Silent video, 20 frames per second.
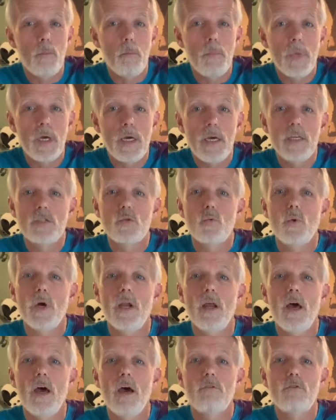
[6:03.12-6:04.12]
means we
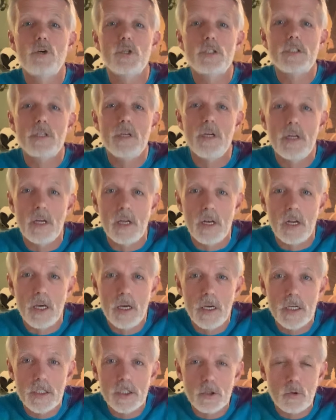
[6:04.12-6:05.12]
had ever seen in
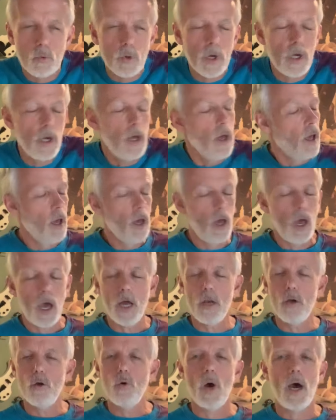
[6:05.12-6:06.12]
history,
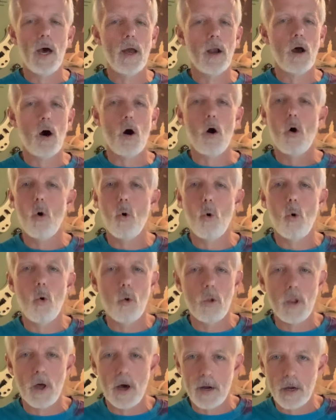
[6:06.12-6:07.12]
and you had a whole
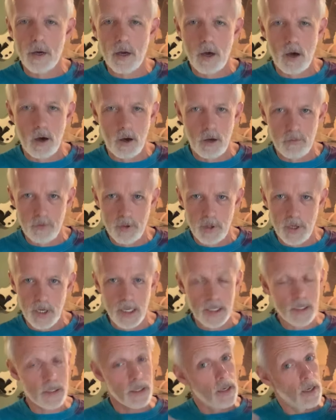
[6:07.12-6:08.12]
lot of
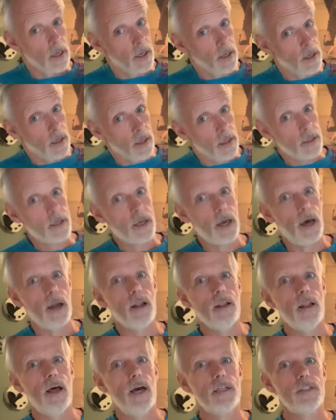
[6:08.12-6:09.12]
conflict, kind of
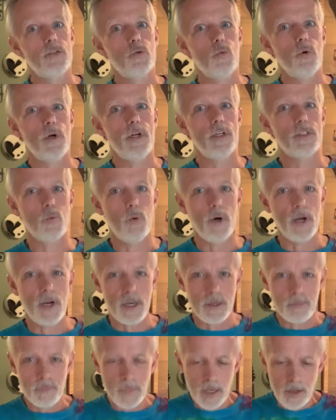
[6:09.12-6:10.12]
like 2020.
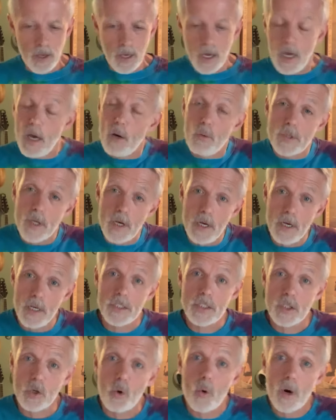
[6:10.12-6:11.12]
It was a
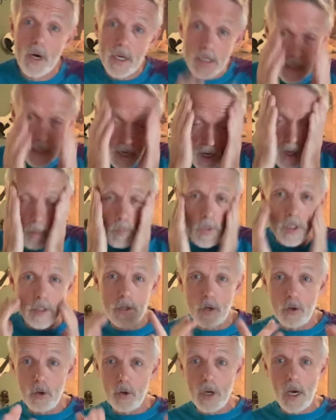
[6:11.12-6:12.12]
historic time, and so
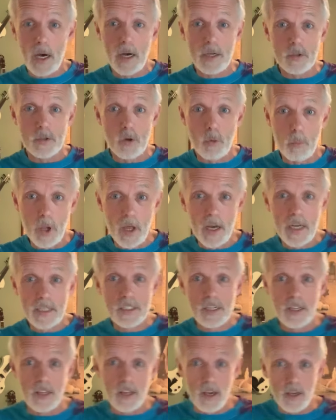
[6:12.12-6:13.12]
you guys are blessed
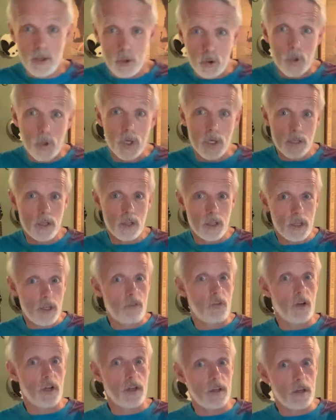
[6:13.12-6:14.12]
in that you get to live
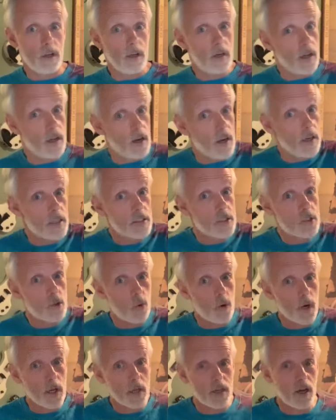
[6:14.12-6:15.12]
in a
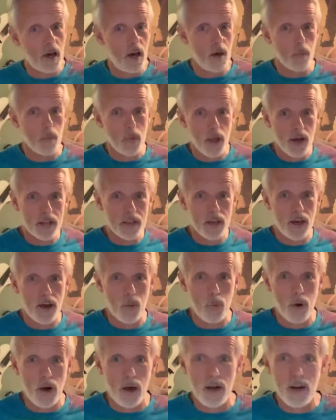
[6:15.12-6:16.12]
historic time like that
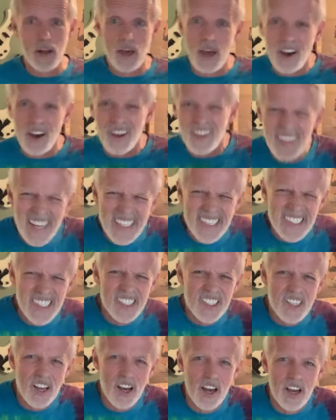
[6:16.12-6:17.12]
right now. That's a
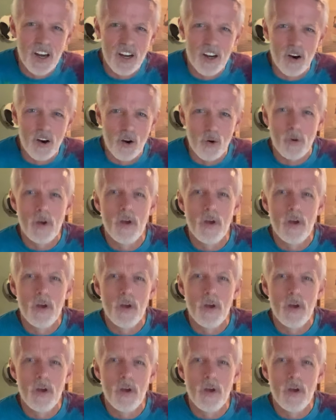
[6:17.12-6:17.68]
side note.